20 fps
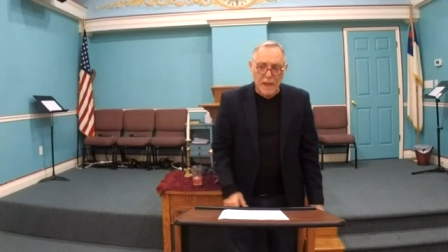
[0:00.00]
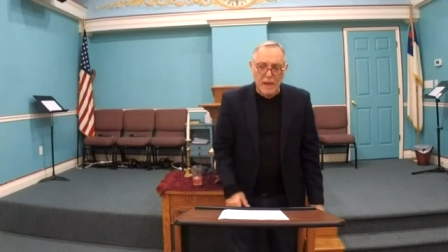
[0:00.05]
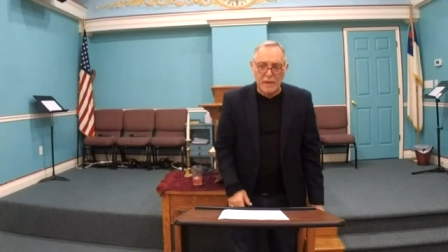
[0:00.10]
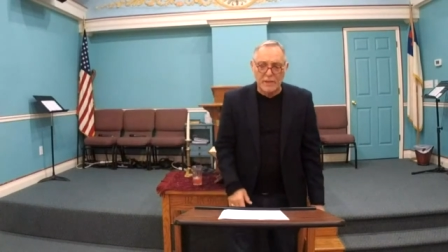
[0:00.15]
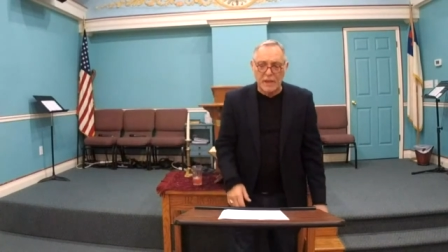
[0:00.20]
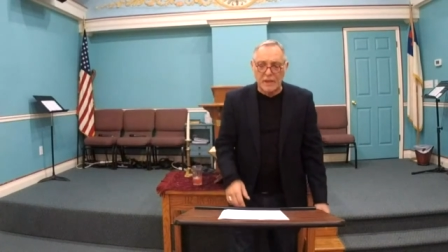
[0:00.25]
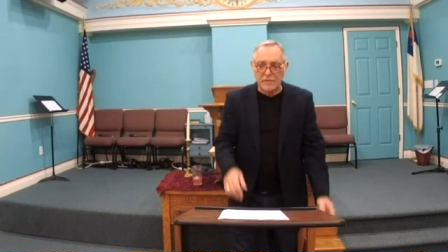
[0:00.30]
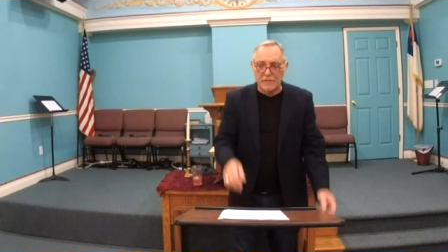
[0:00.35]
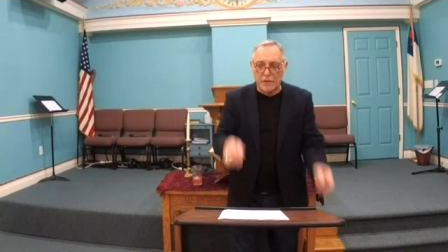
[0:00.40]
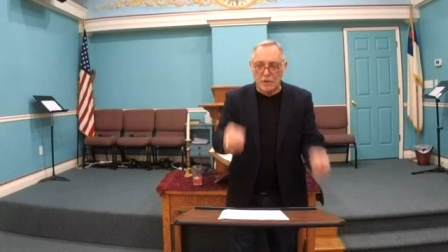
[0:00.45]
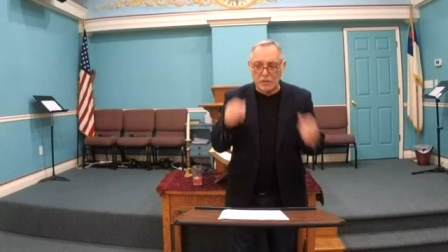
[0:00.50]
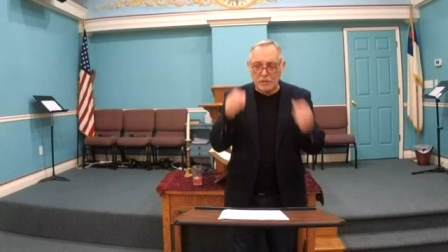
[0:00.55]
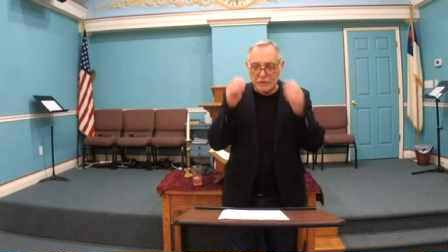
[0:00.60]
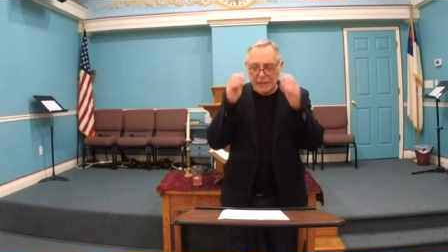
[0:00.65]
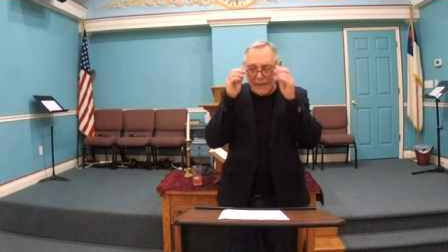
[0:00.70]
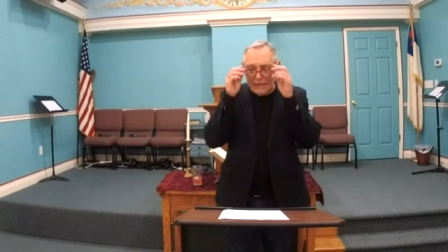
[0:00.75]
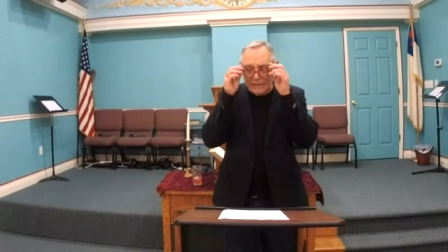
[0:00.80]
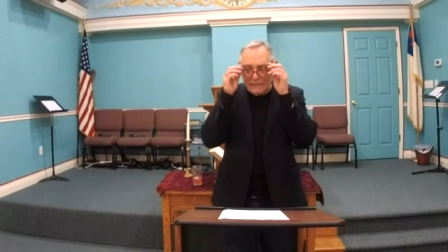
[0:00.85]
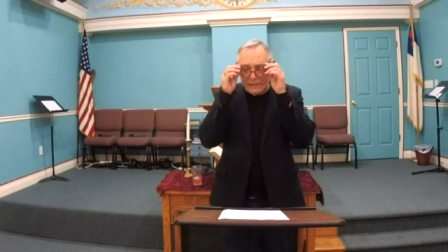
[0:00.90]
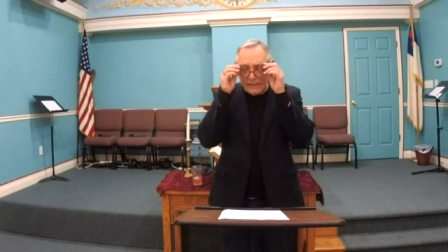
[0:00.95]
And then verse
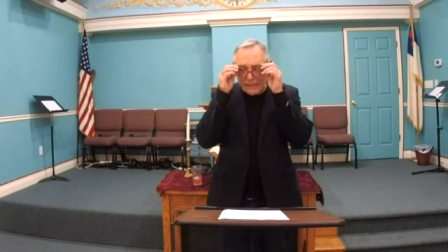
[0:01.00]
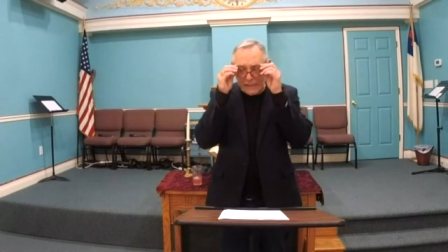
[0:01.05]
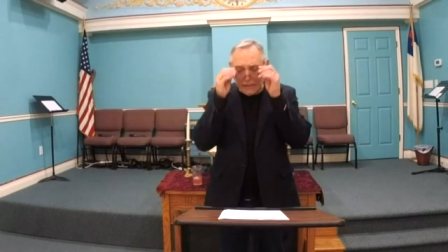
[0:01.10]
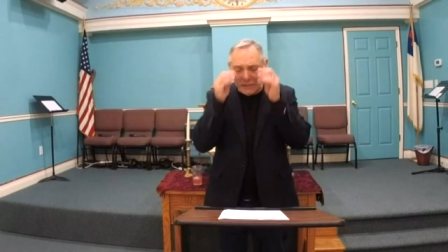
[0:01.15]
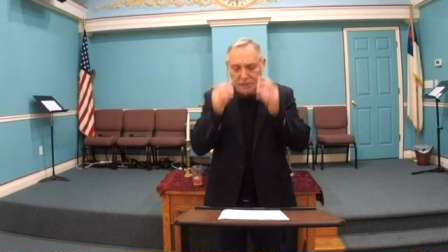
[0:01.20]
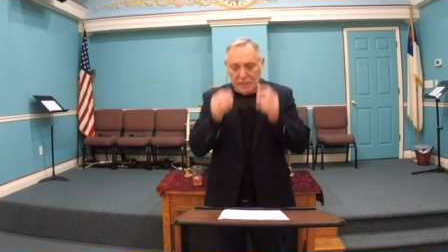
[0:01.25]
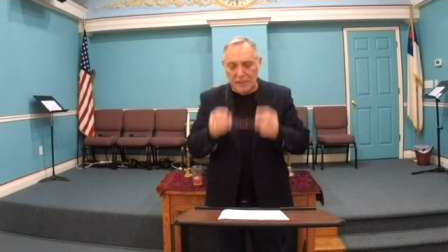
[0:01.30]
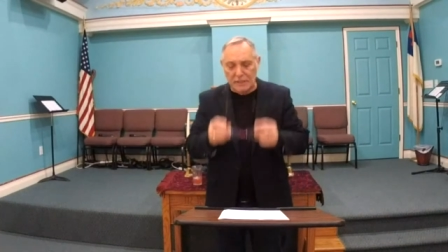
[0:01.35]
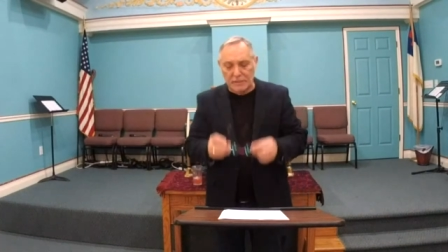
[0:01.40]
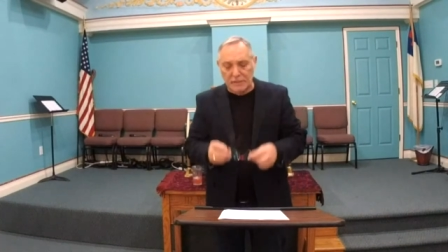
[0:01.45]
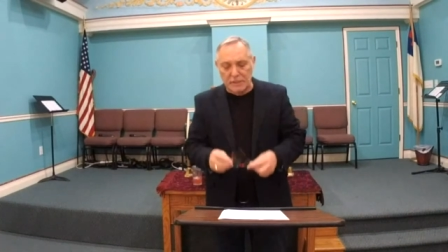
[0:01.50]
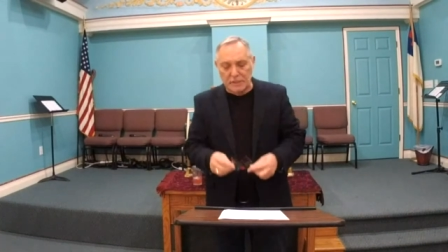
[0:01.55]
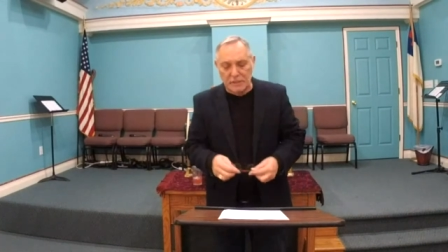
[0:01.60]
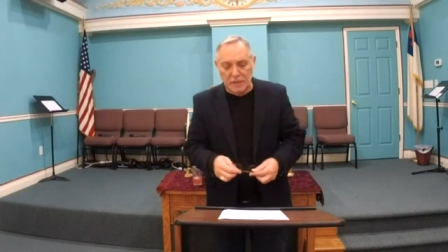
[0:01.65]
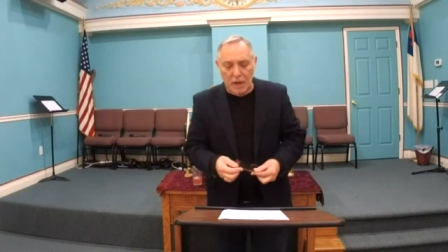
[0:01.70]
19 says this,